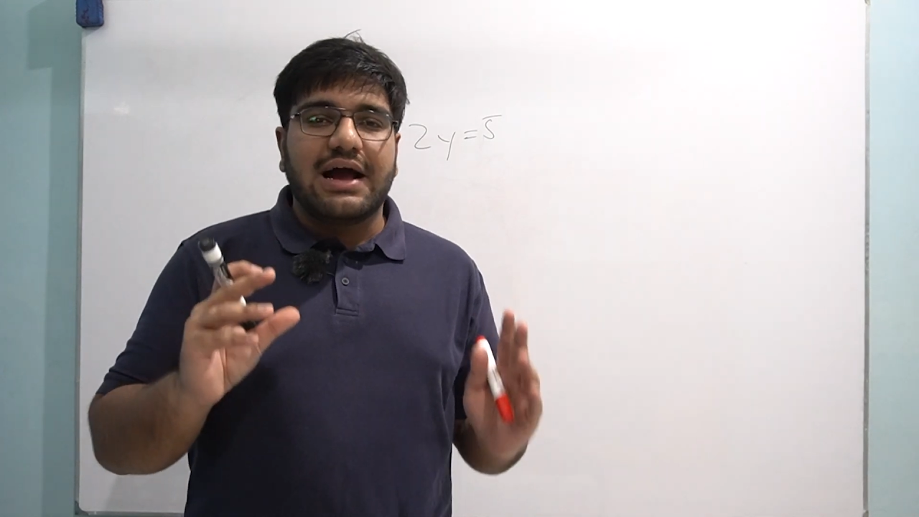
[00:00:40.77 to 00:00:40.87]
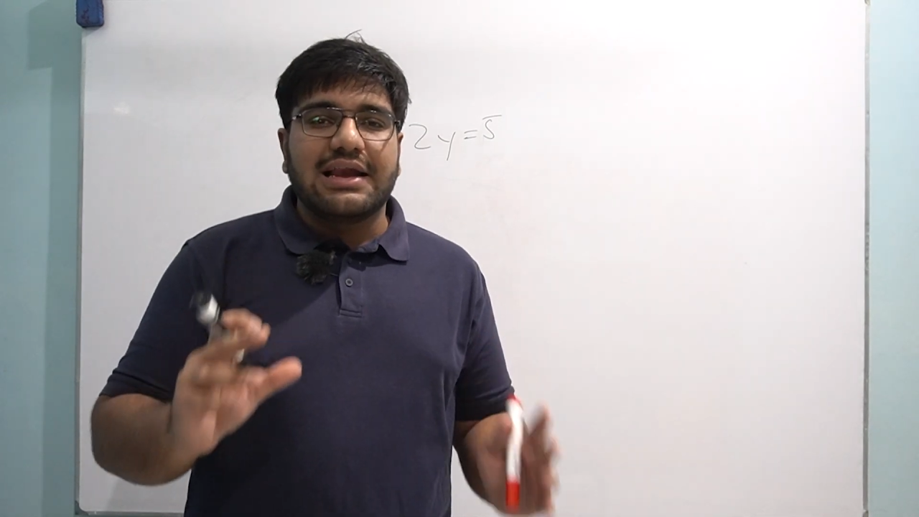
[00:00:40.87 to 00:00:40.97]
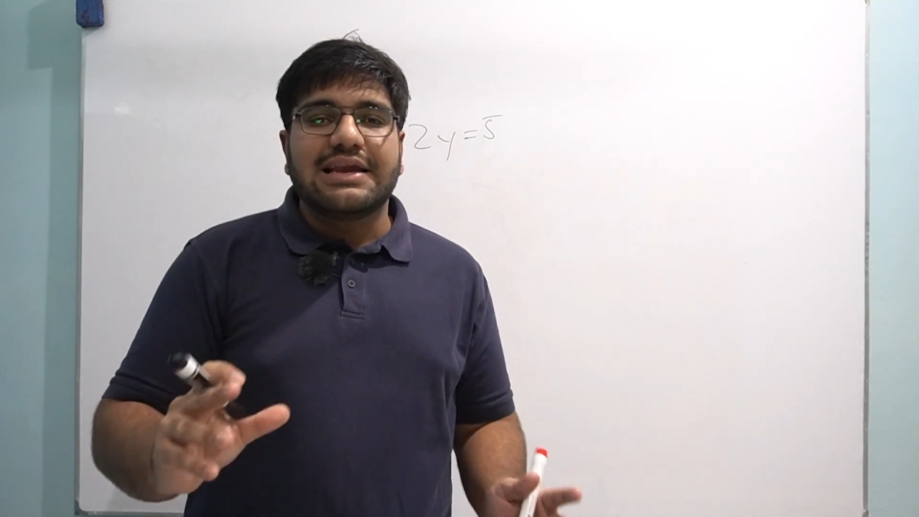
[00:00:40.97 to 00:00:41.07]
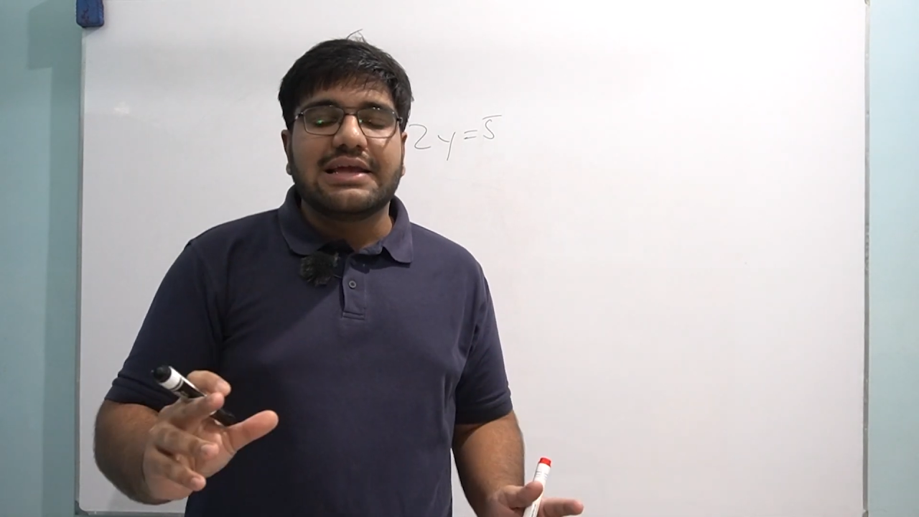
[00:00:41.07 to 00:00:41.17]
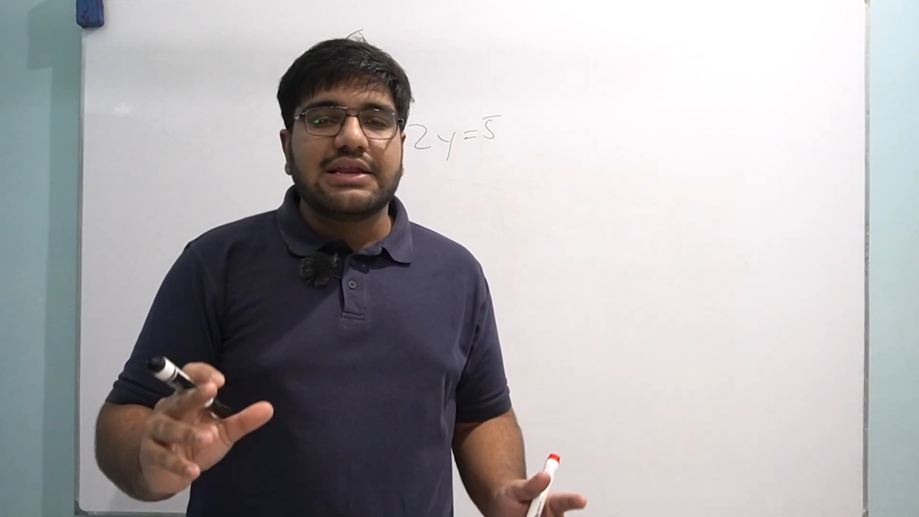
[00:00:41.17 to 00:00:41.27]
a
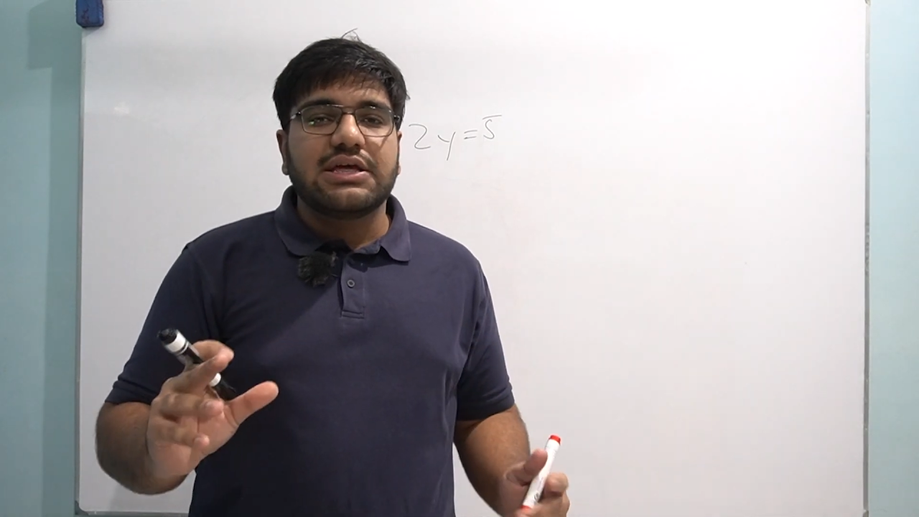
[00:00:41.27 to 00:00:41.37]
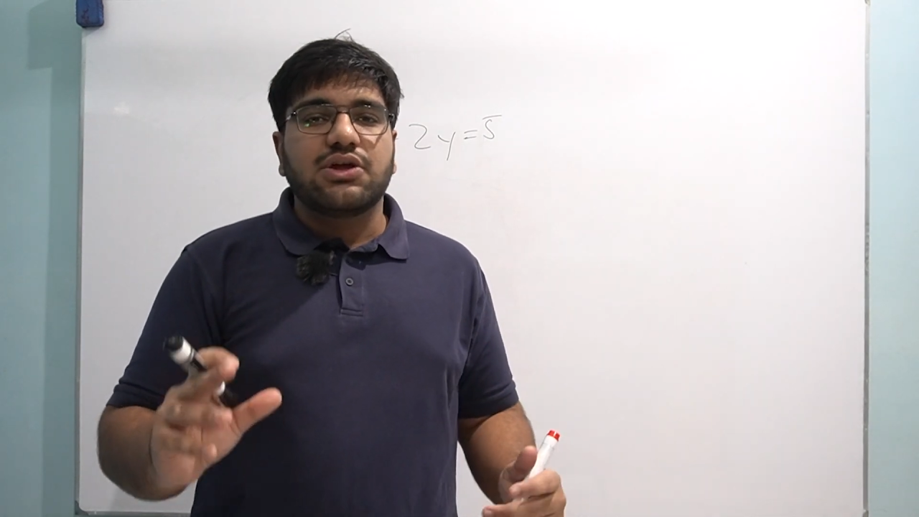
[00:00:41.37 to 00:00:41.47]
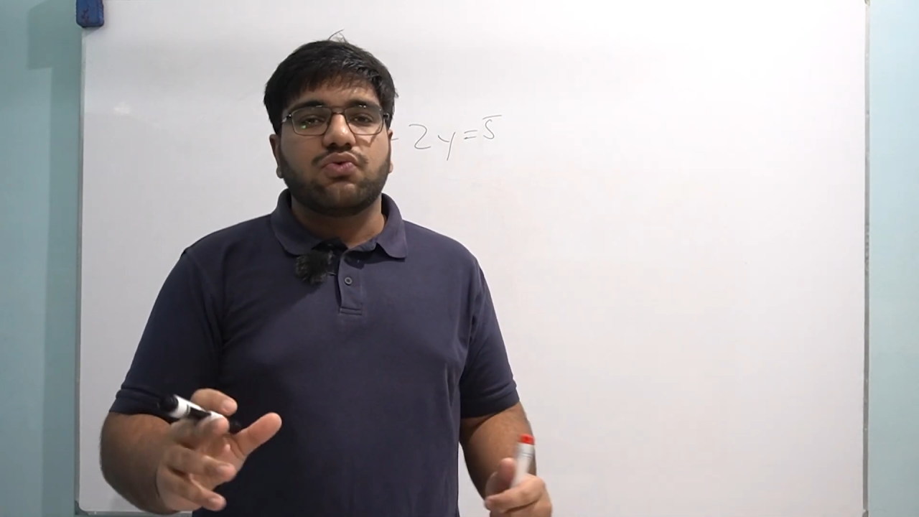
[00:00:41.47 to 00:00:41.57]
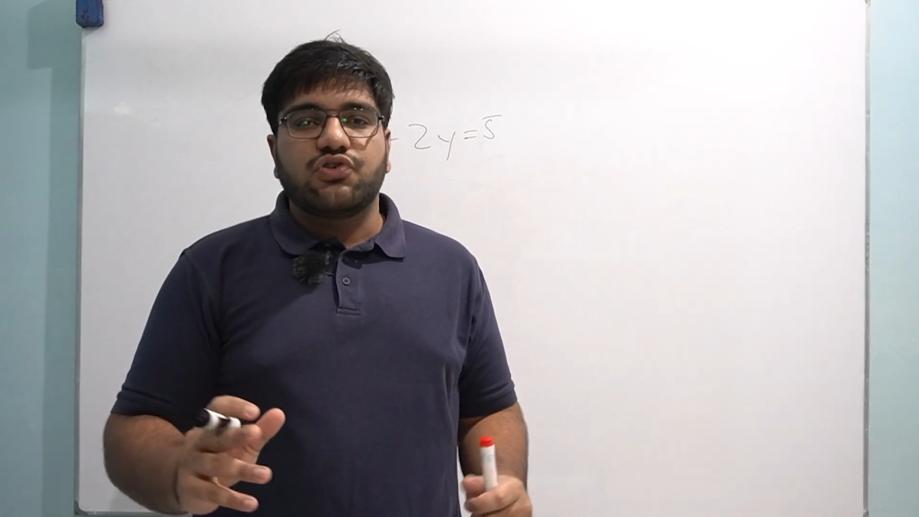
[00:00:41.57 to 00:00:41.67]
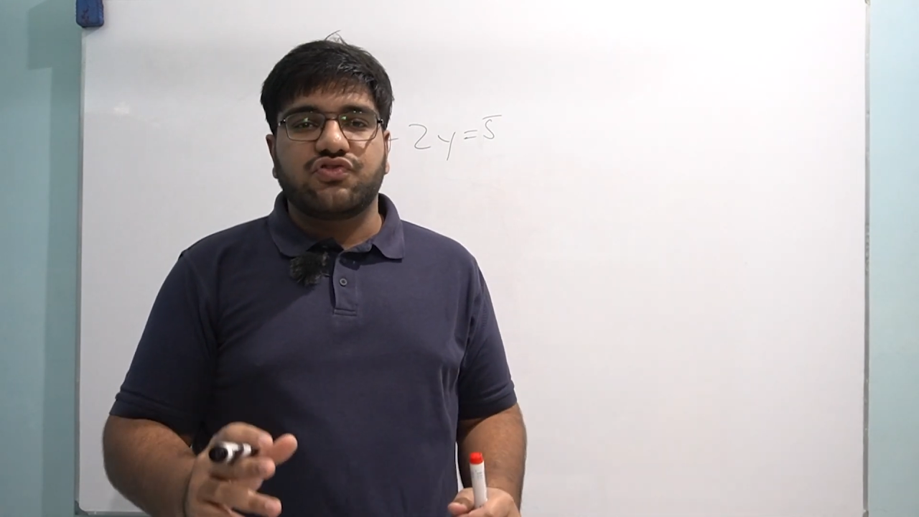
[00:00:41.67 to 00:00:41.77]
linear
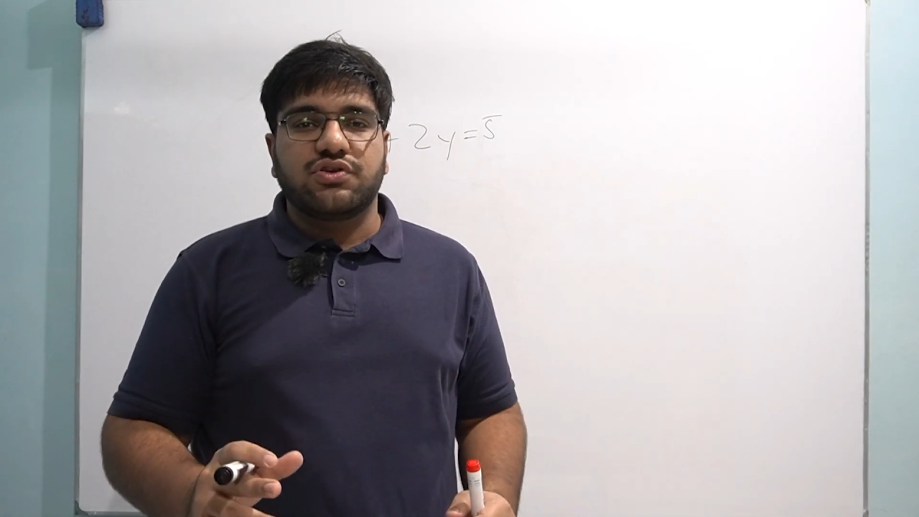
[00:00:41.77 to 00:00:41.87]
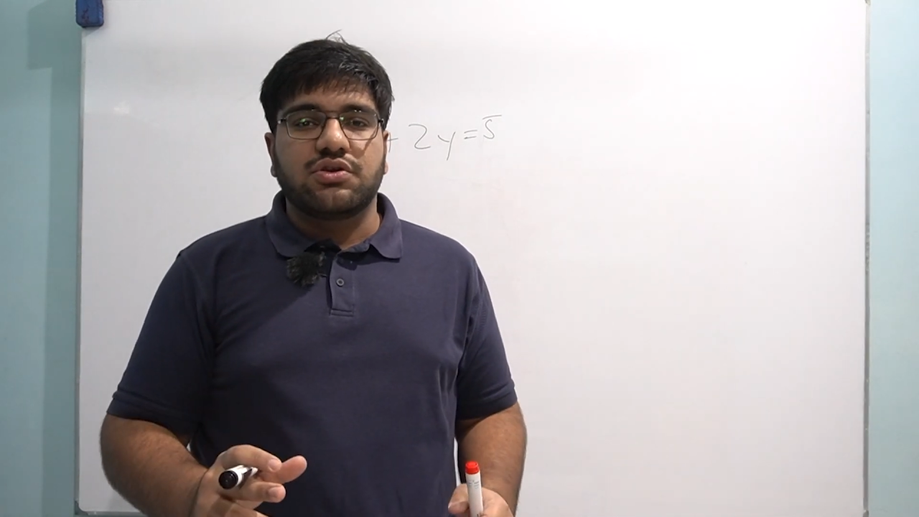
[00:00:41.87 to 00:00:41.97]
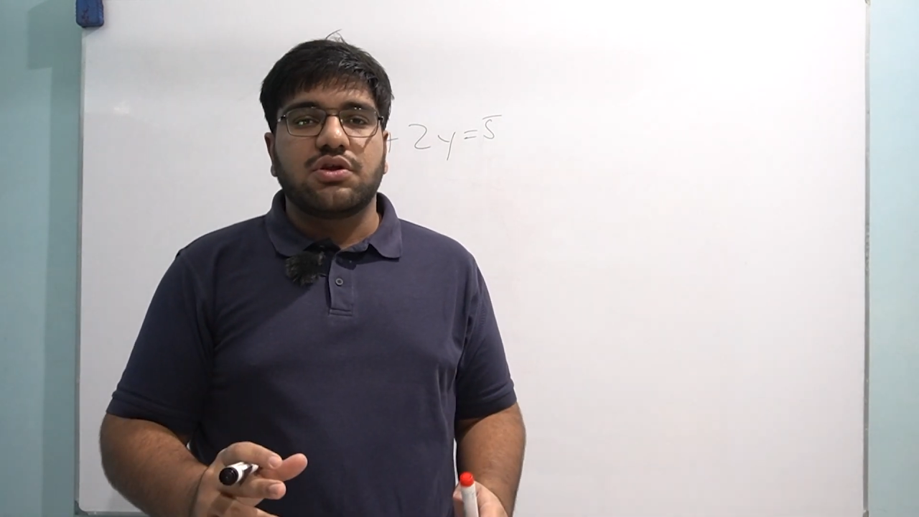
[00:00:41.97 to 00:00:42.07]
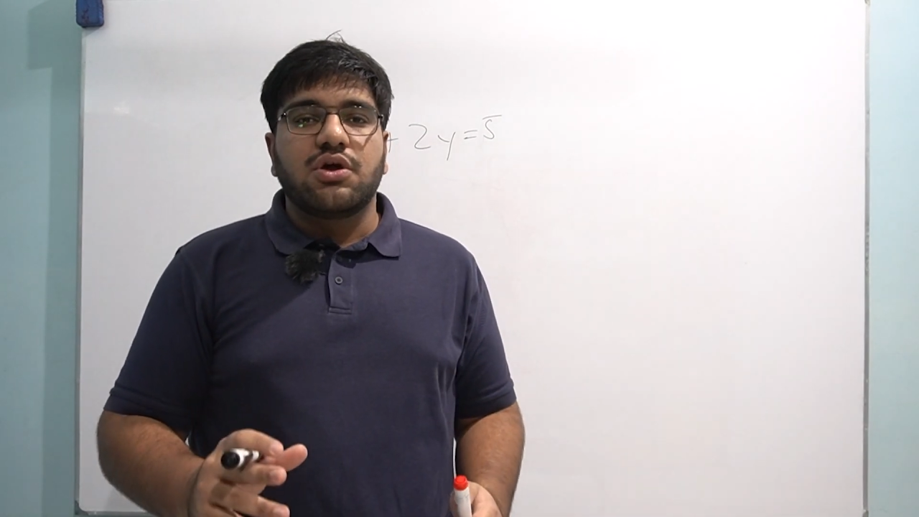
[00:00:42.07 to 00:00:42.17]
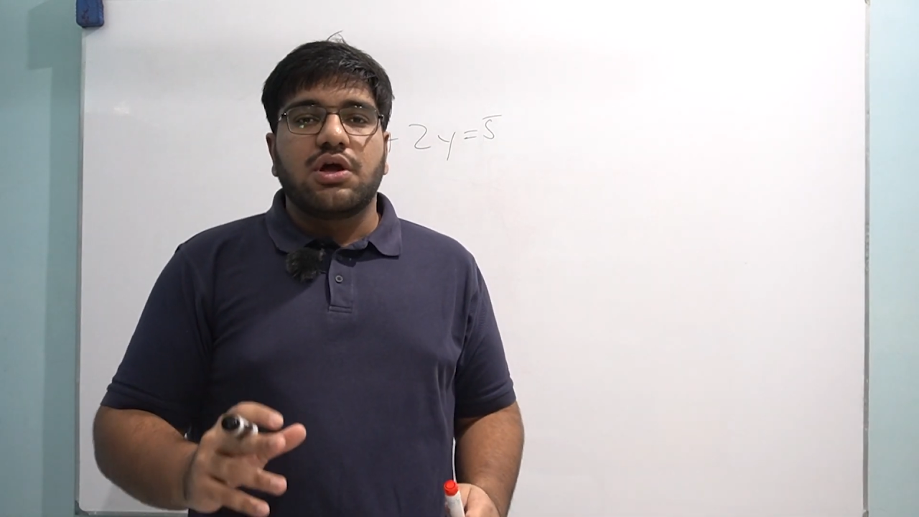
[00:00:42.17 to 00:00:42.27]
equation